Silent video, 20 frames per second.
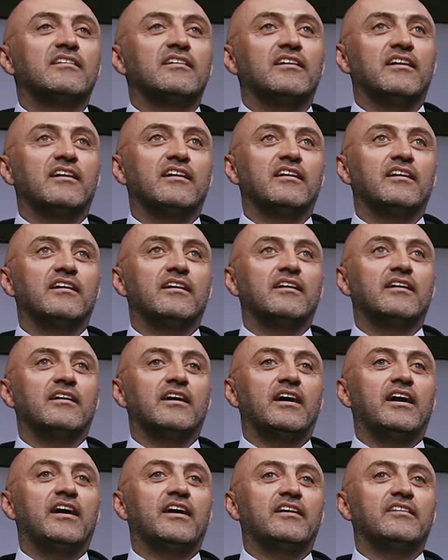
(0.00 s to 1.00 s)

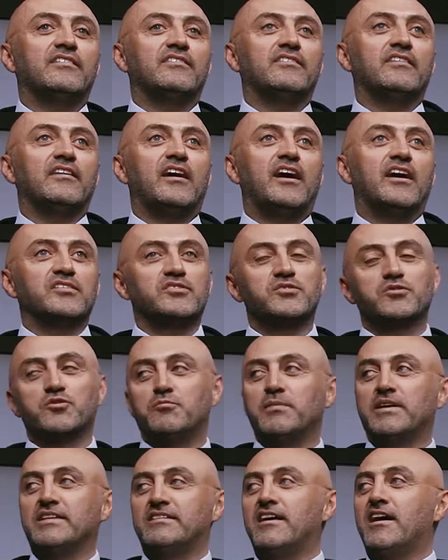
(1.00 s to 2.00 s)
And I saw
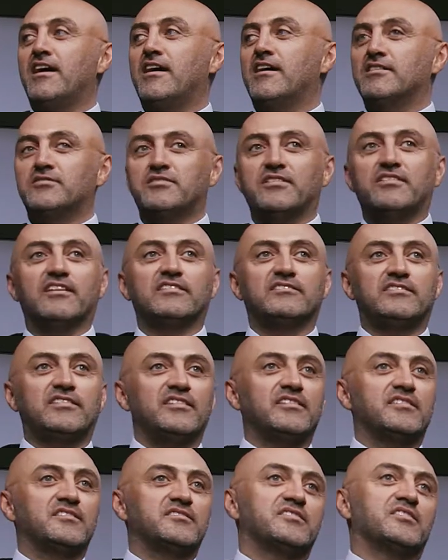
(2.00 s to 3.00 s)
my dad, the
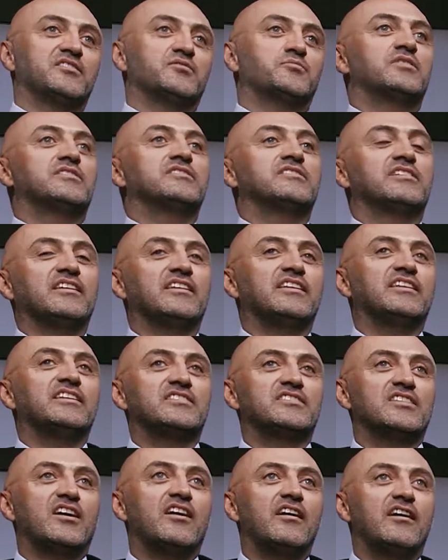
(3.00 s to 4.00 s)
tears, it was in
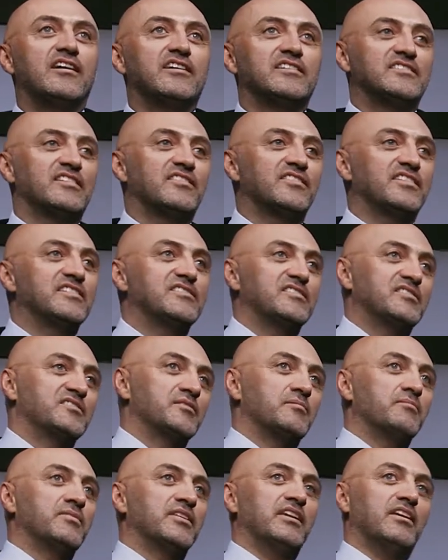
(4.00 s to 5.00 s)
his eyes, and this is
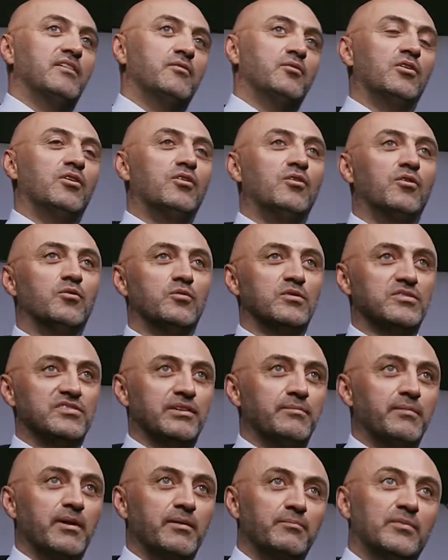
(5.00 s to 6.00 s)
something I will always
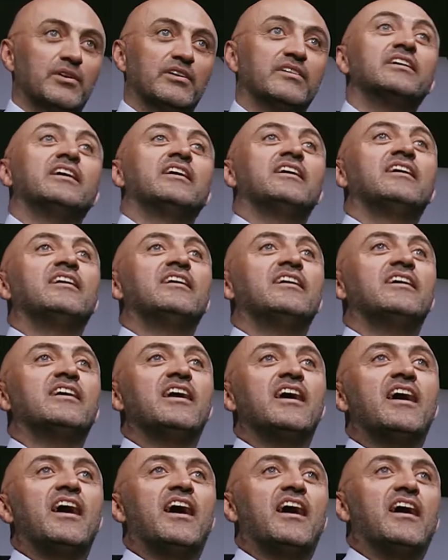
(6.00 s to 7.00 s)
remember.
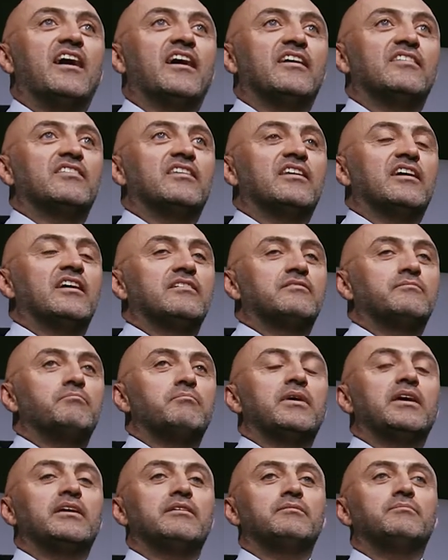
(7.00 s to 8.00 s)
And it
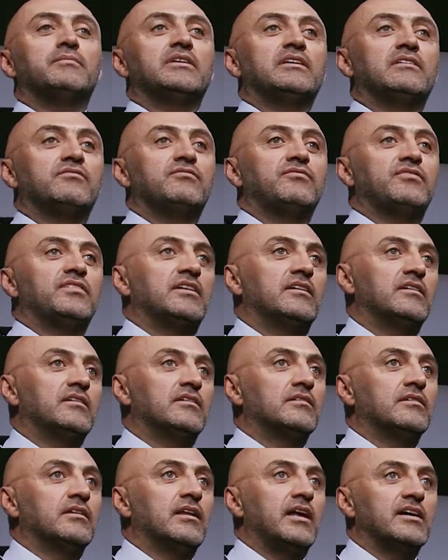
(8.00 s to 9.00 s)
made me
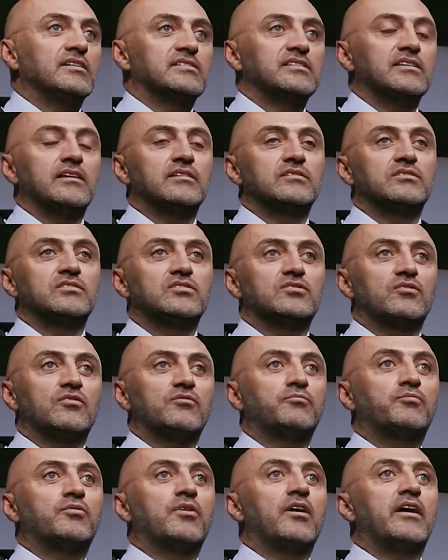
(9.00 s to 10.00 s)
feel a sense
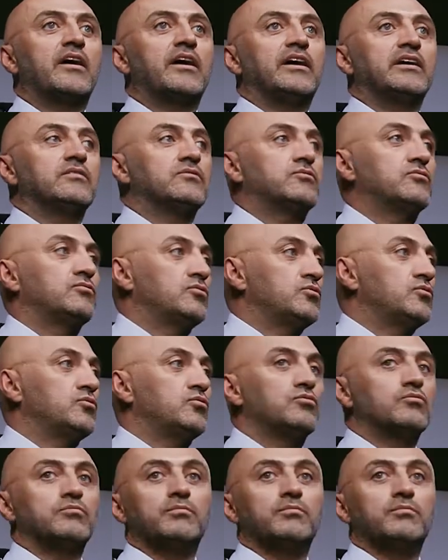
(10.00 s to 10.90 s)
of pride to